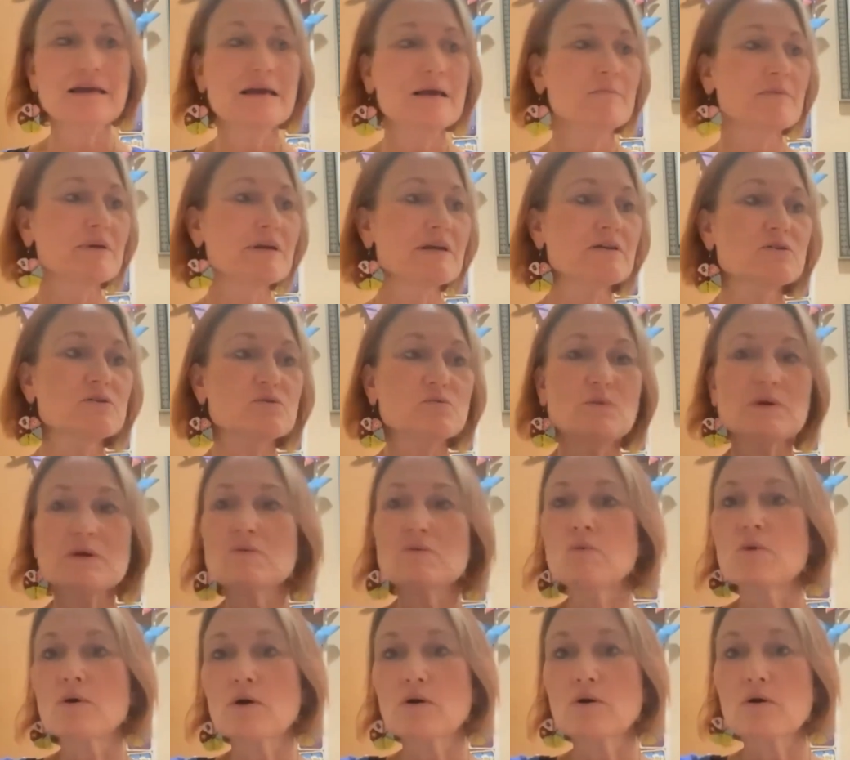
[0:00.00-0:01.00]
because we
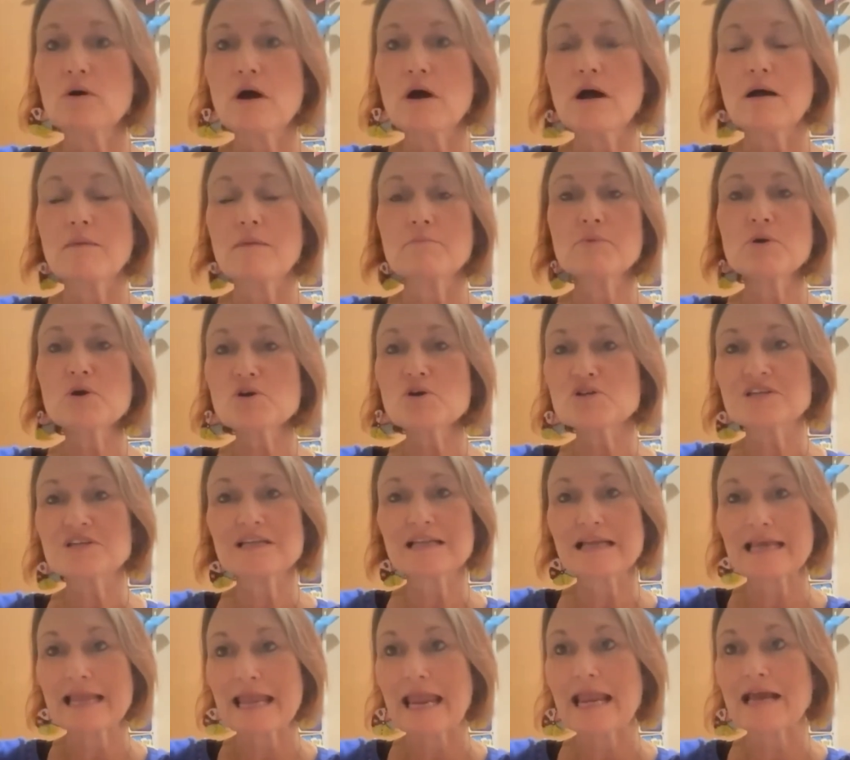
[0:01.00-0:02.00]
will
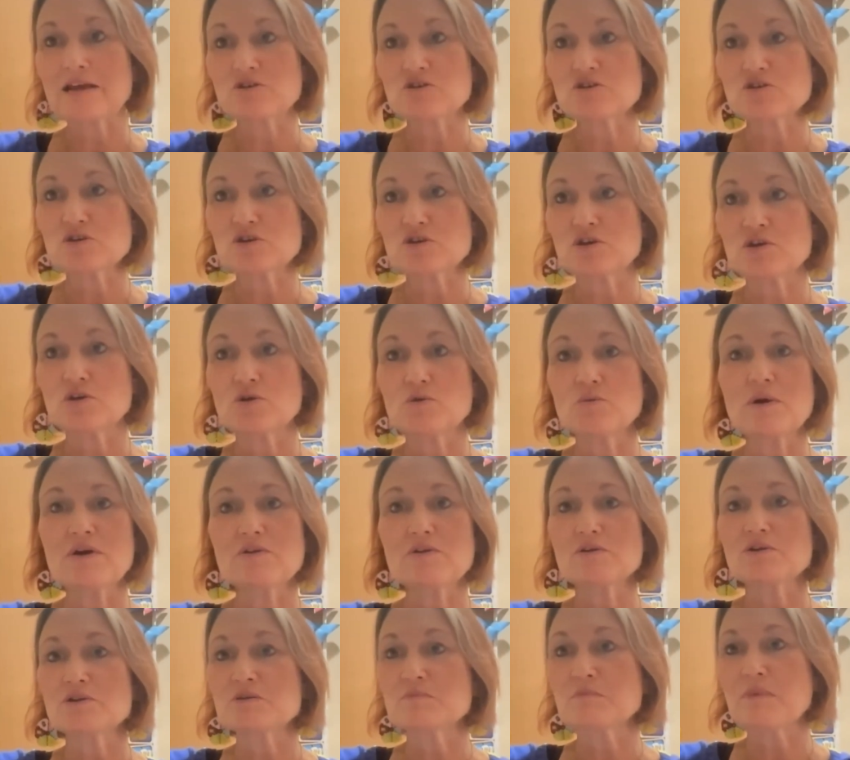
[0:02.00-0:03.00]
personally answer you,
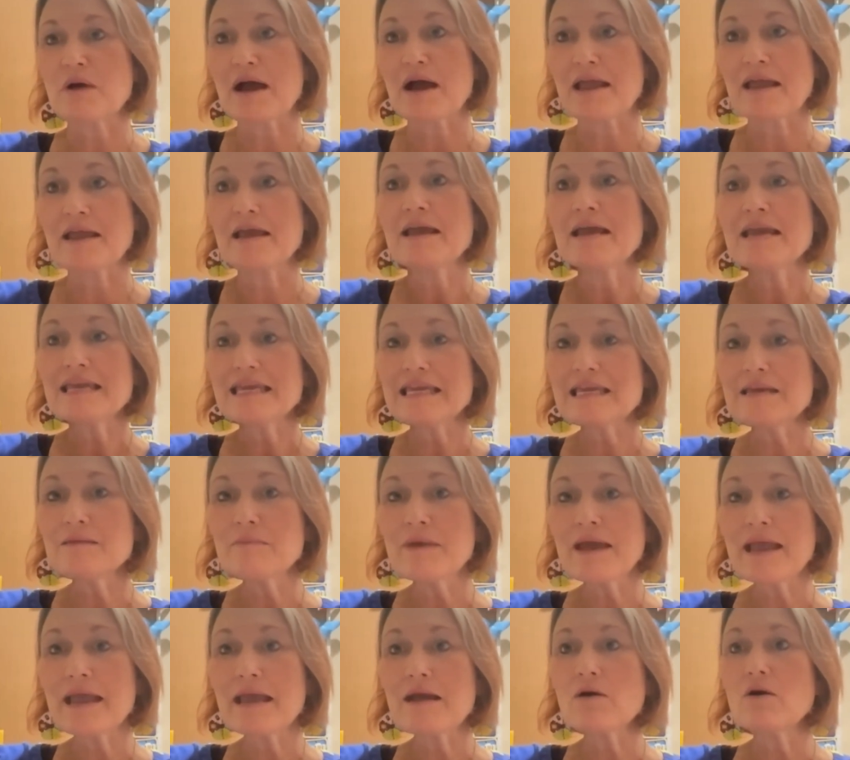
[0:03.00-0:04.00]
whether it's by
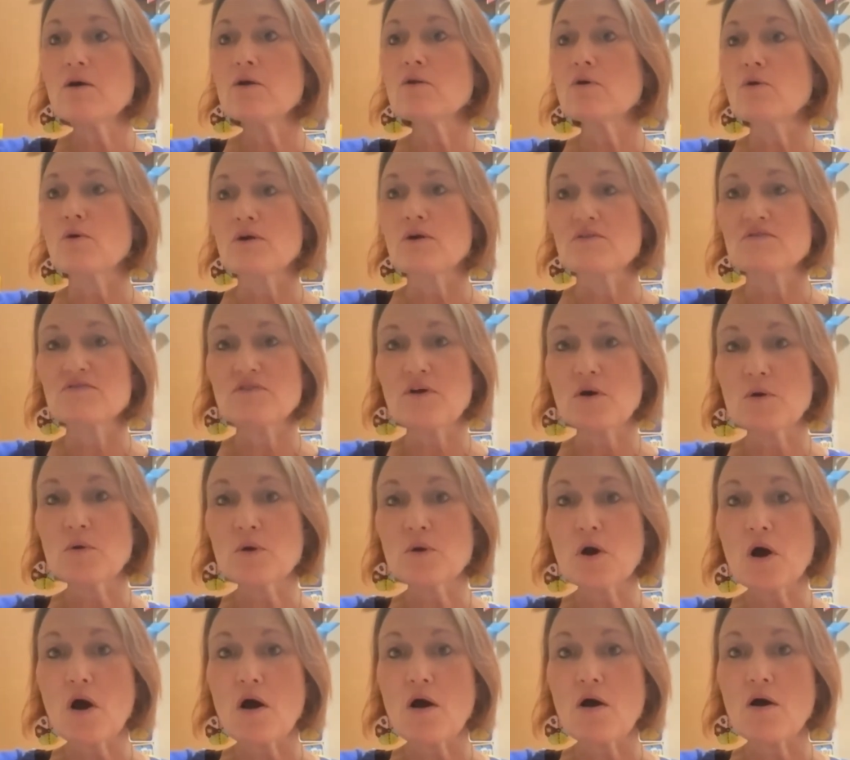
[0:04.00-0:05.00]
email or a phone
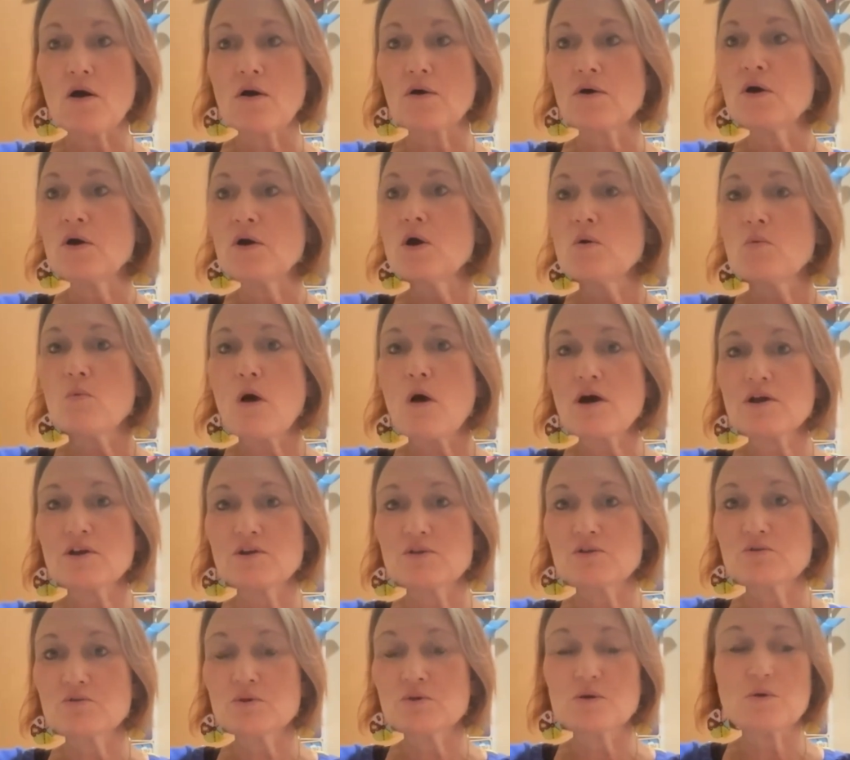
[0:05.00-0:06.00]
call, walk you
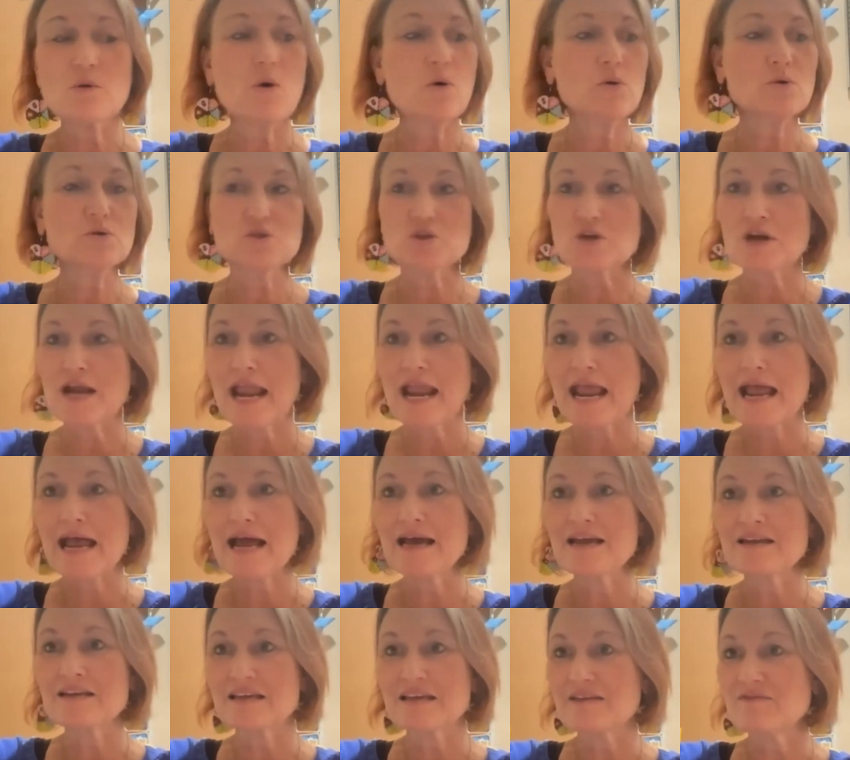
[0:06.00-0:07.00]
through, hold your
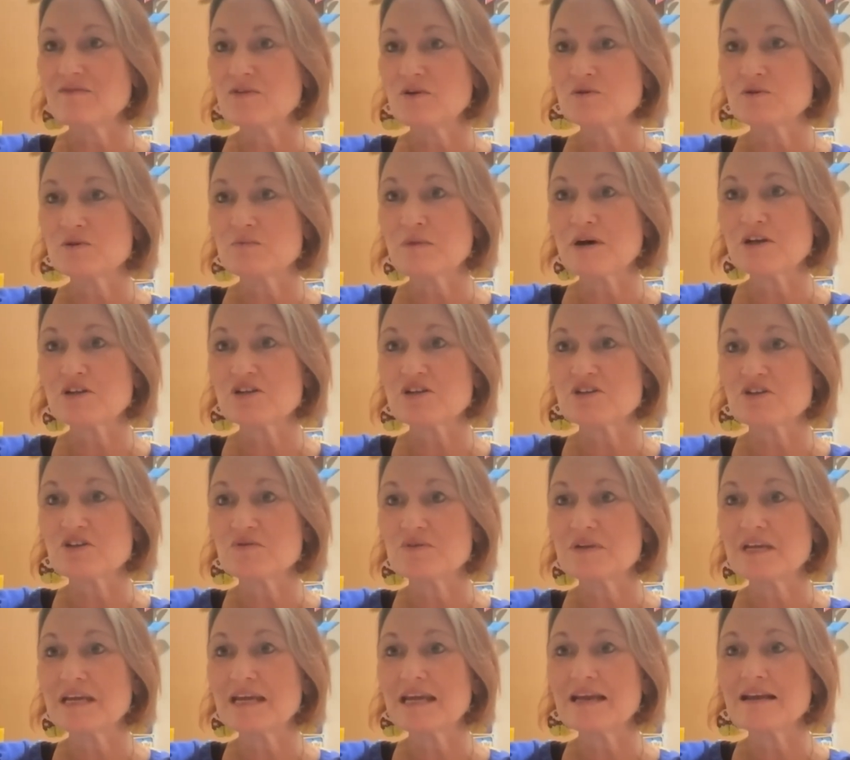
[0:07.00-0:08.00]
hand, give you as much as you
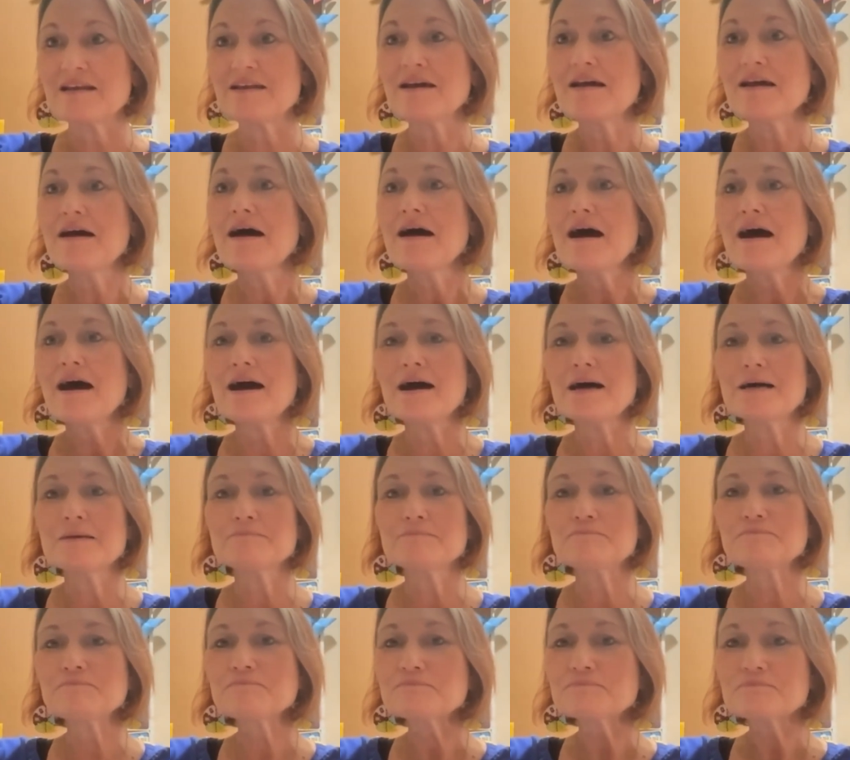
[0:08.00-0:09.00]
need,
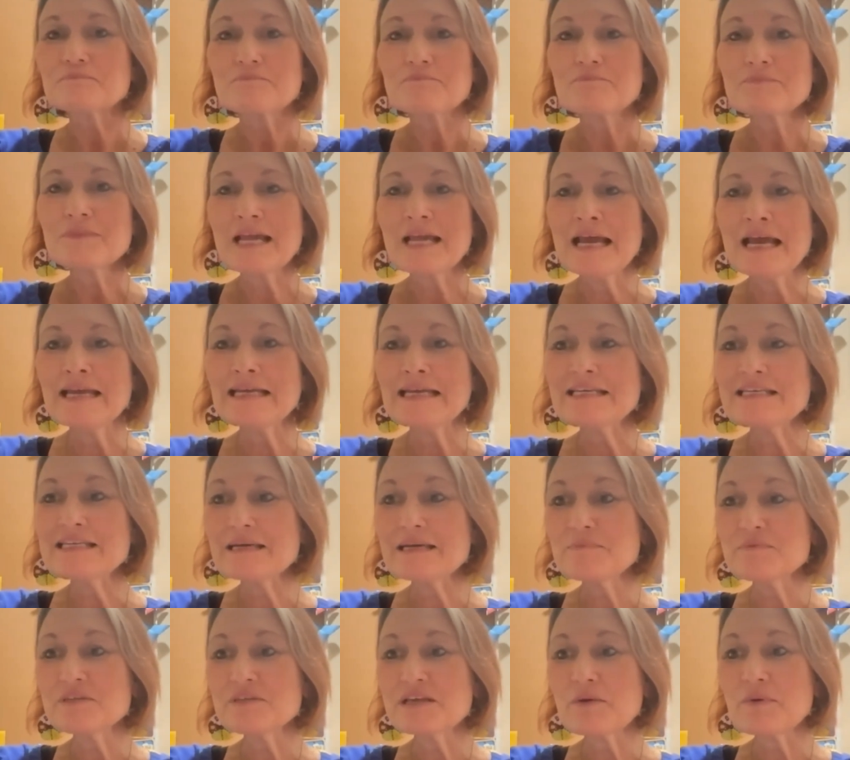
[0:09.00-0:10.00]
any
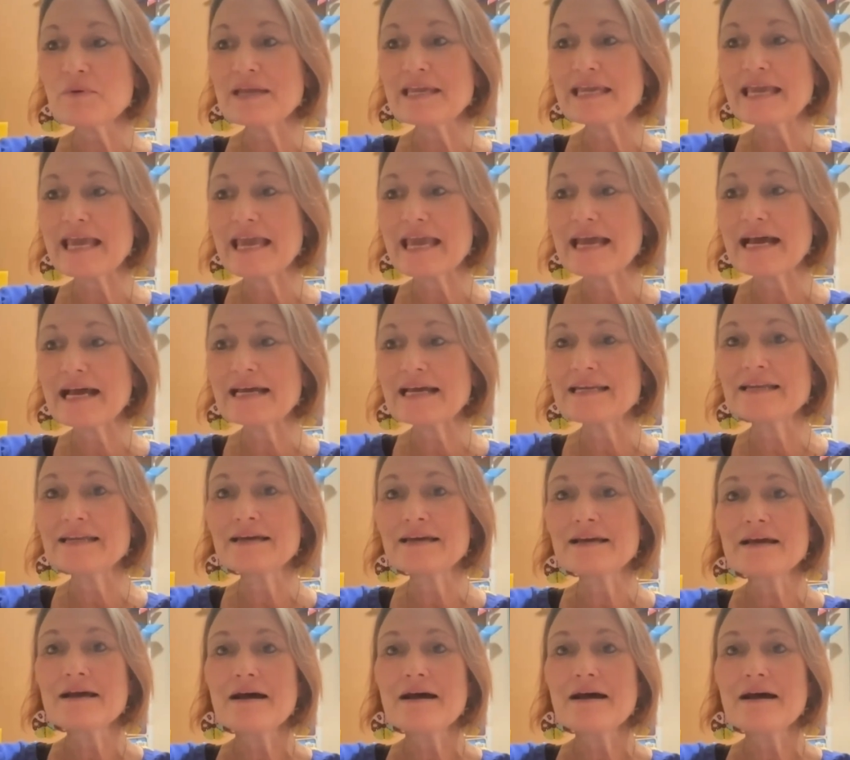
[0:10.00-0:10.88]
tips that we can.